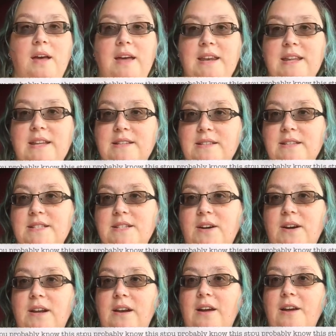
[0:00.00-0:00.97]
an easy
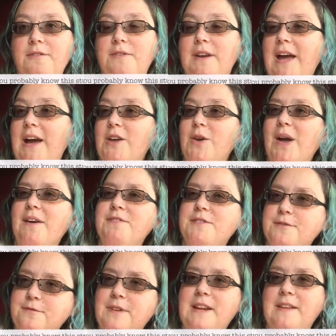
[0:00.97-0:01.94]
start in life, and how you have
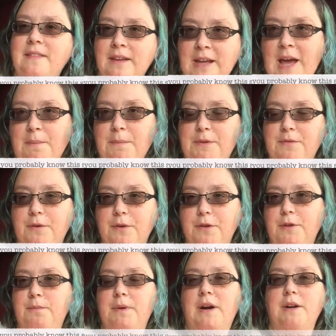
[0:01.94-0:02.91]
to fill in the gaps for
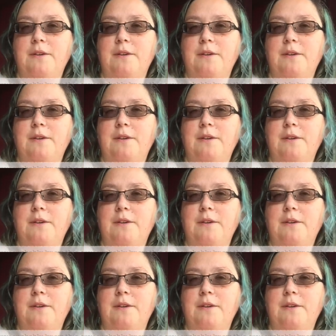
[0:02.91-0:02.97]
them,